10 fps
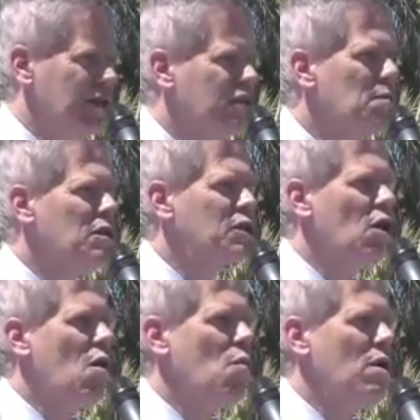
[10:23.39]
It's almost
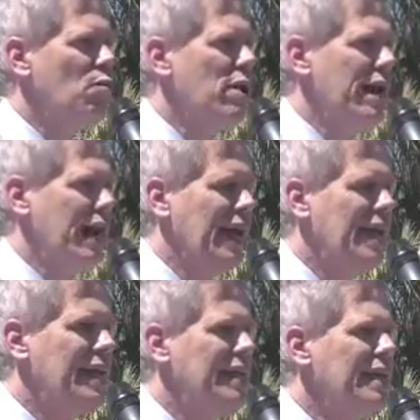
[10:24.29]
all one way,
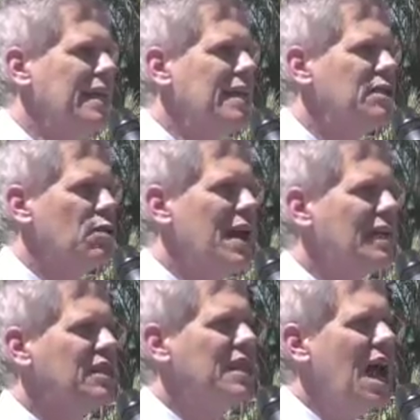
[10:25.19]
and so
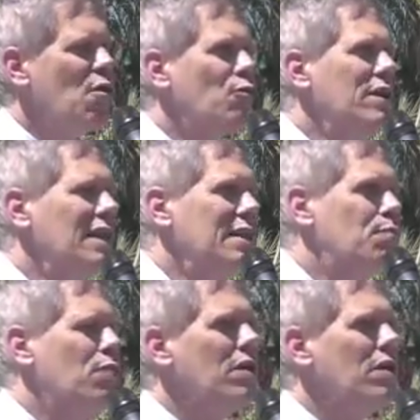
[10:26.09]
that's not really